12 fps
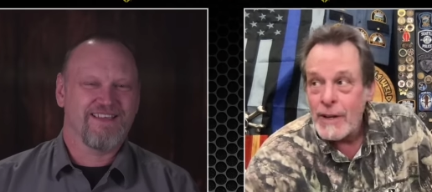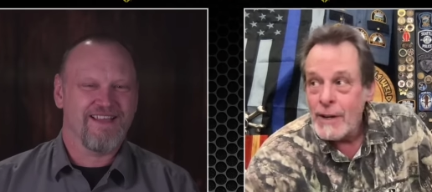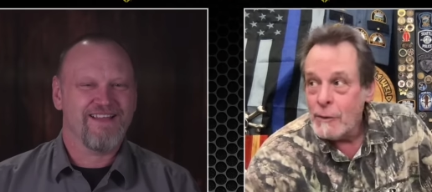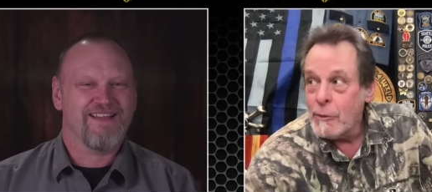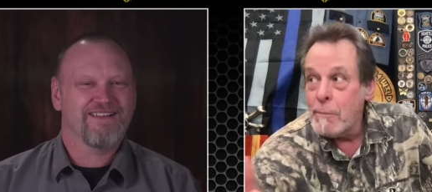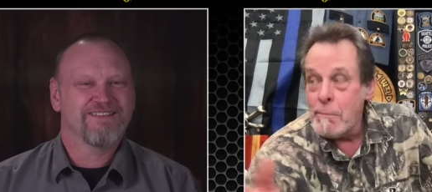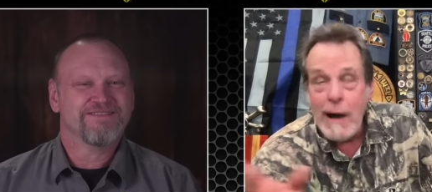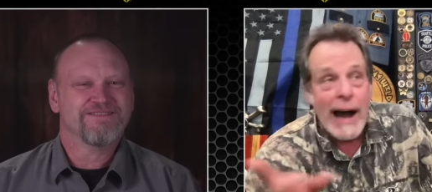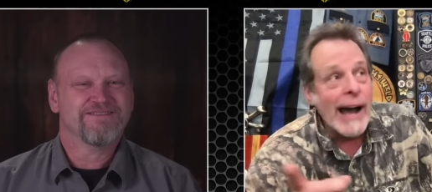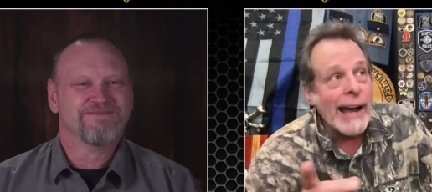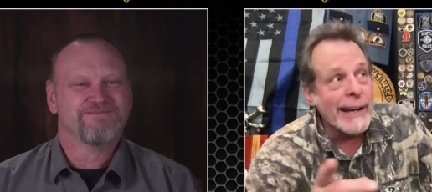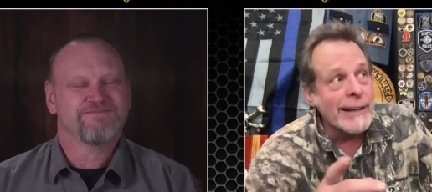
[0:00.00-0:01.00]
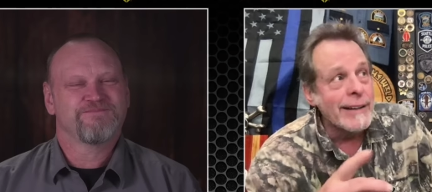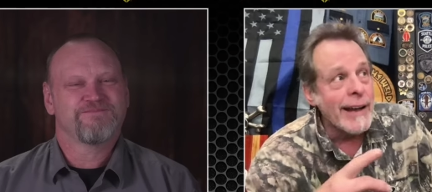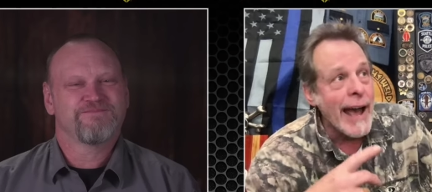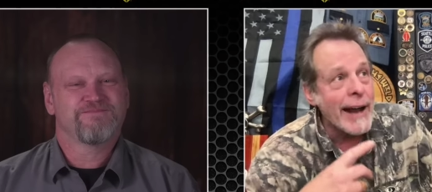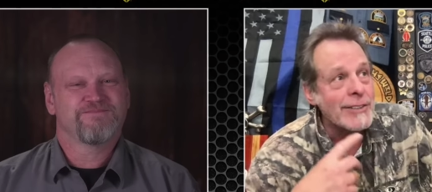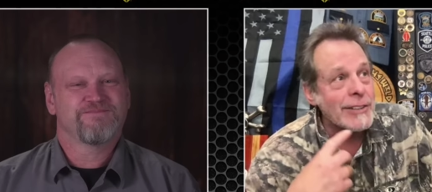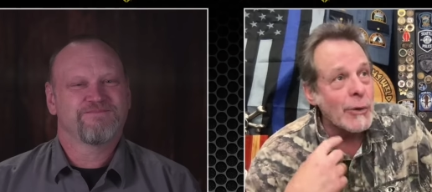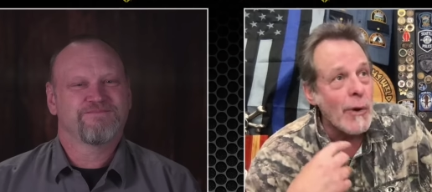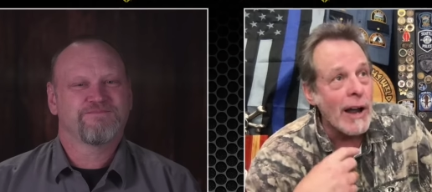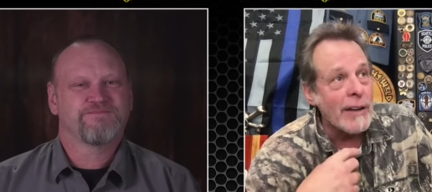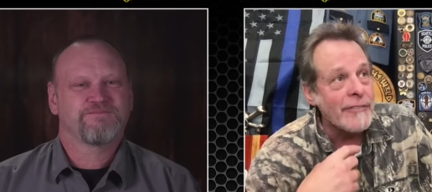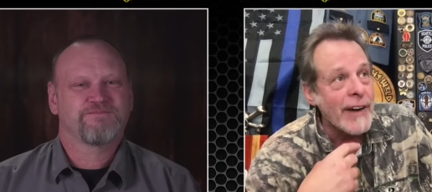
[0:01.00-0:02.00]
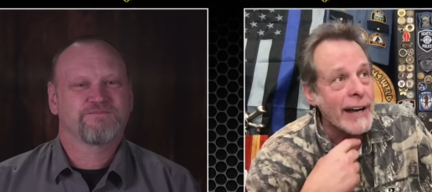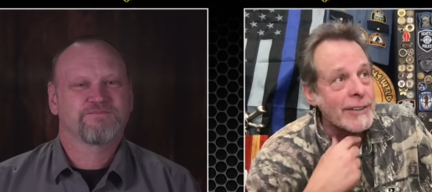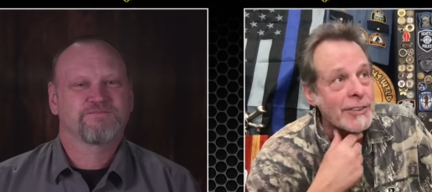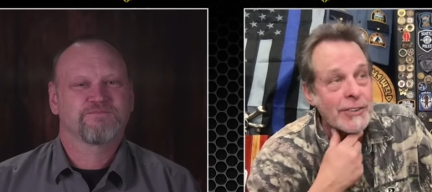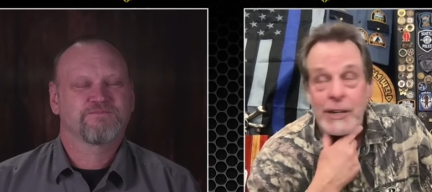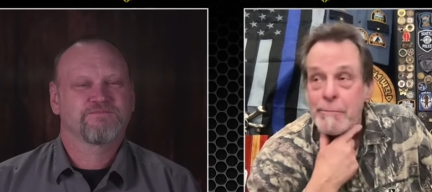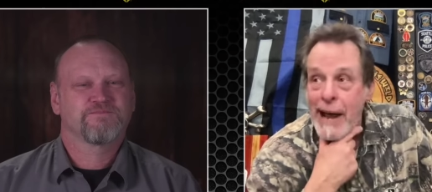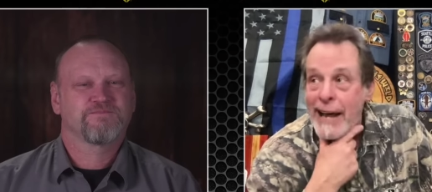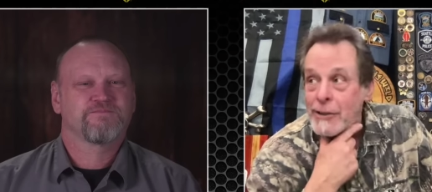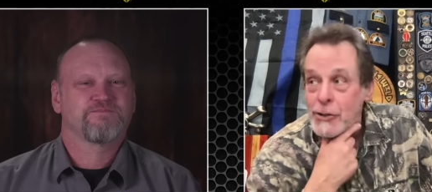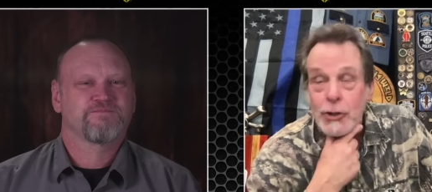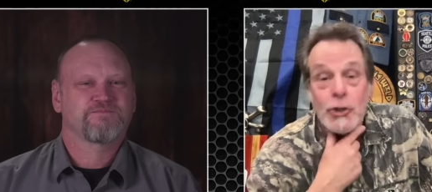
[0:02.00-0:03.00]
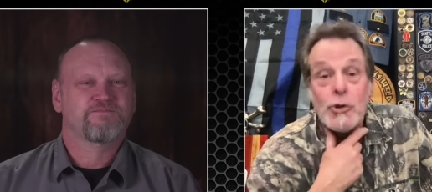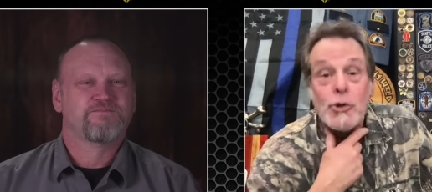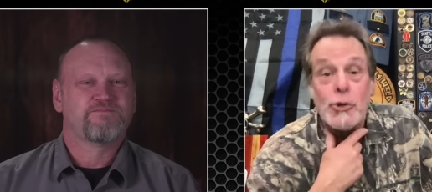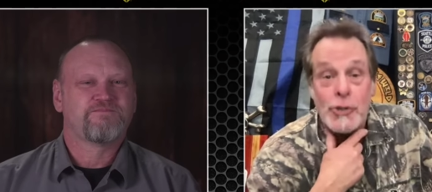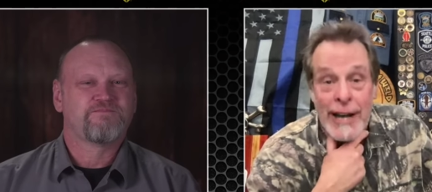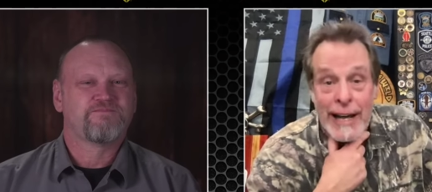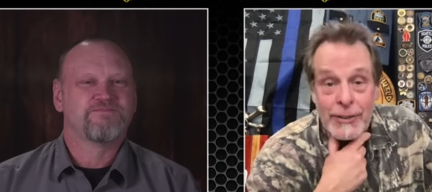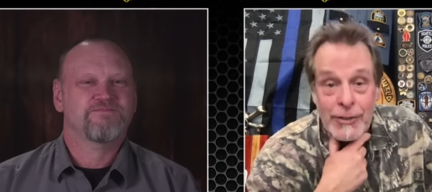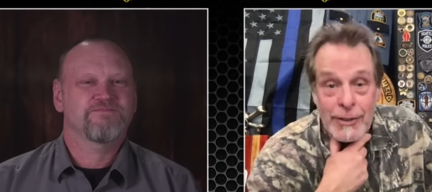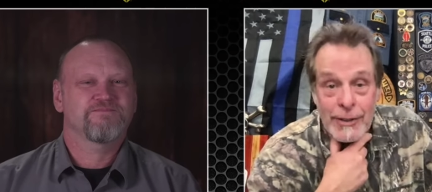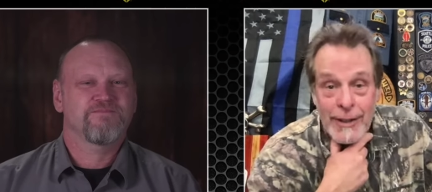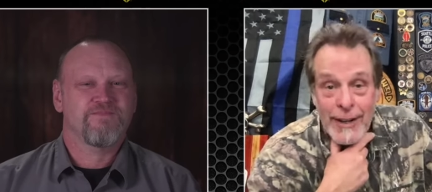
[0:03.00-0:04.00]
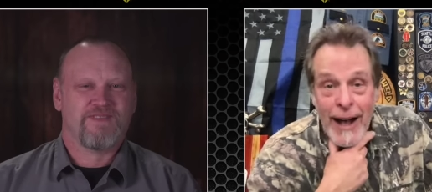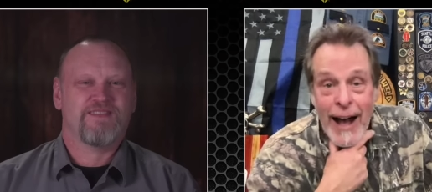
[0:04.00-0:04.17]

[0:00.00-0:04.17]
Speaker 1: Yeah. Well, mine actually qualifies as a man's cuckoo's nest.